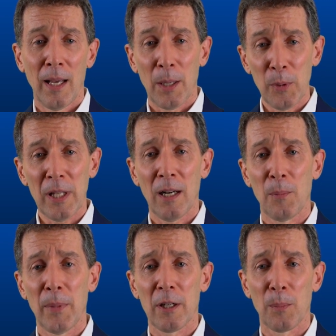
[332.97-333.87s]
and we can
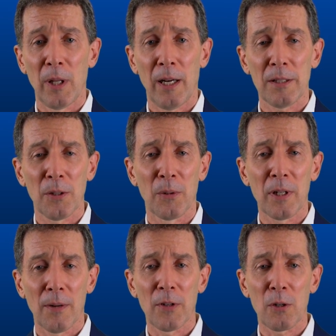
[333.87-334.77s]
help Mayor de Blasio and
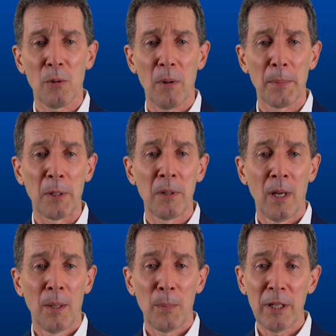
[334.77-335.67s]
Governor Cuomo
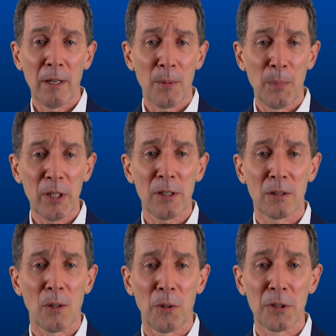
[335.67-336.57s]
meet their
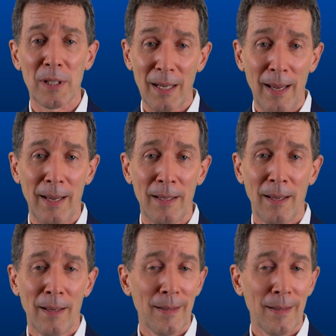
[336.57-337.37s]
ambitious goals today,